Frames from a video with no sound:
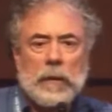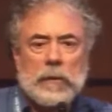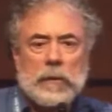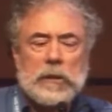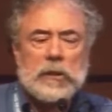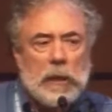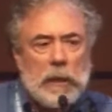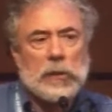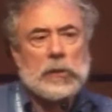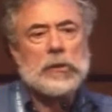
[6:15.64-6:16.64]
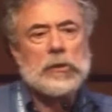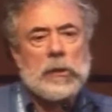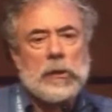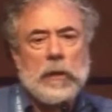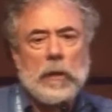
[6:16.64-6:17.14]

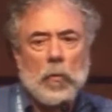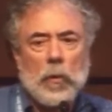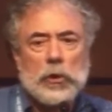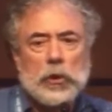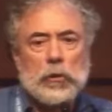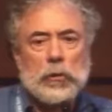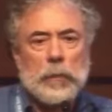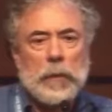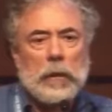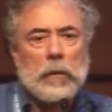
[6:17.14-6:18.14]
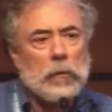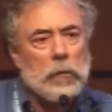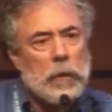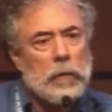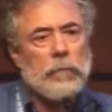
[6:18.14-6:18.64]
suggests that we should be
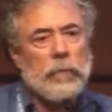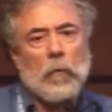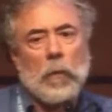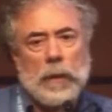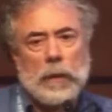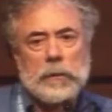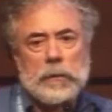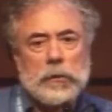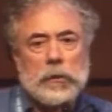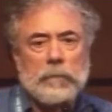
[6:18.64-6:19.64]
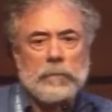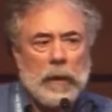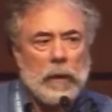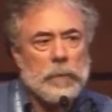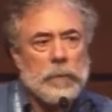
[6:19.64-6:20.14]
looking for ways to
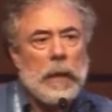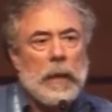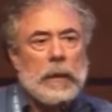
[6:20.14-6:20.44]
develop